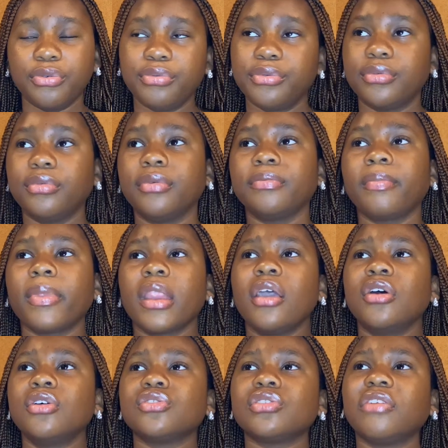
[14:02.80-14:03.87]
rule
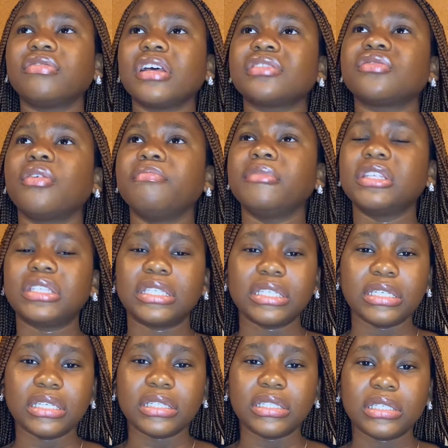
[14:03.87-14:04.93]
so after
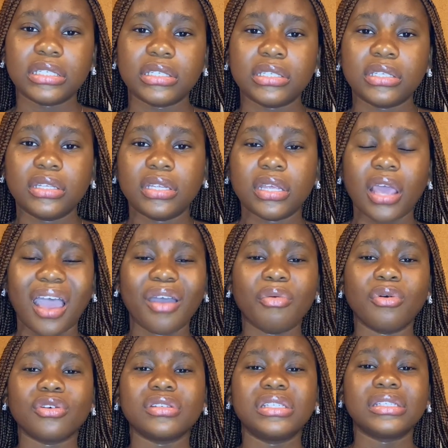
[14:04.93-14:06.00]
submitting it i
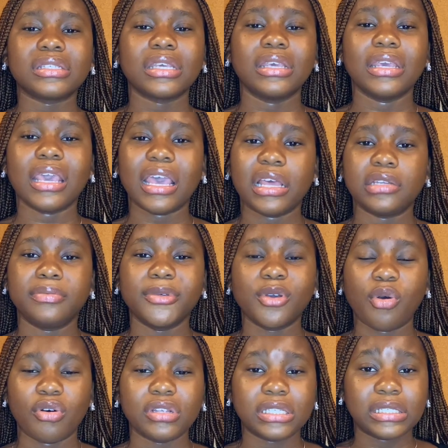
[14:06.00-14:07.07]
was scared
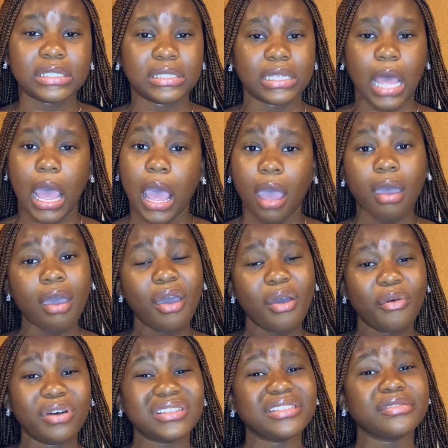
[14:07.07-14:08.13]
because ah
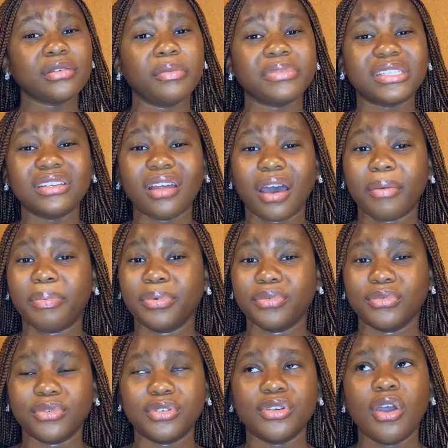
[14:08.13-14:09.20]
what if something
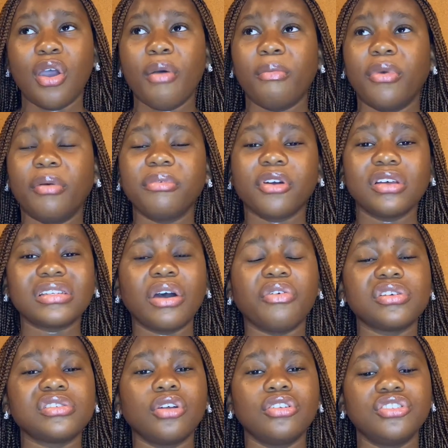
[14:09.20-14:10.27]
happened but because i
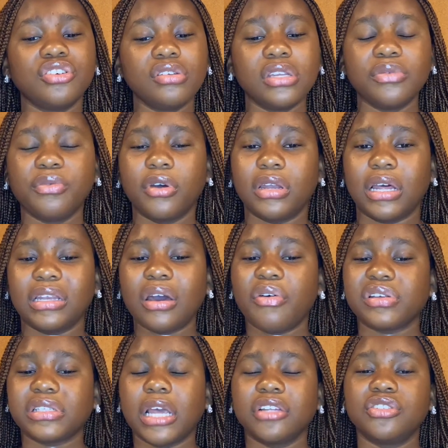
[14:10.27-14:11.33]
was not the only one and that
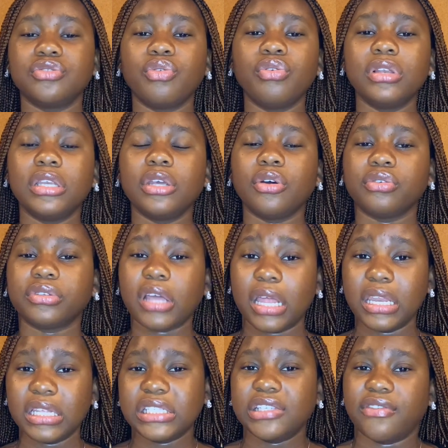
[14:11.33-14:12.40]
was like the only
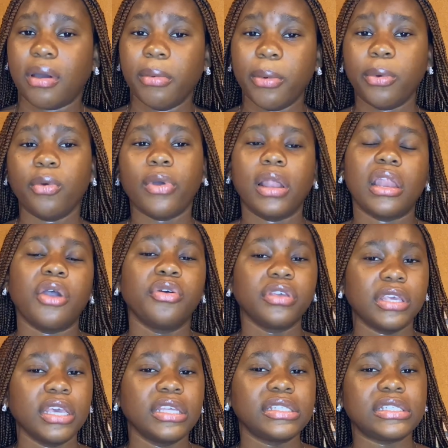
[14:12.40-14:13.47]
alternative and people like
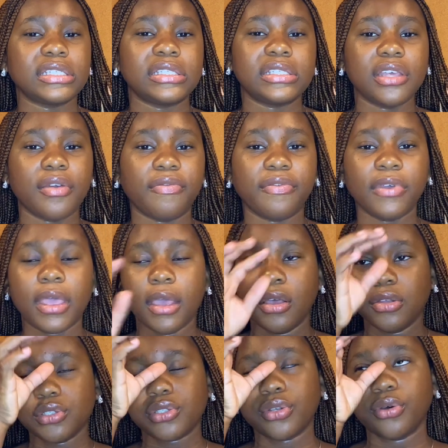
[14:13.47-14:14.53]
okay it's safe
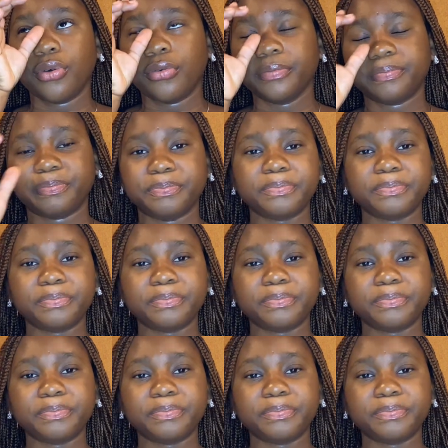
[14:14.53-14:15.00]
so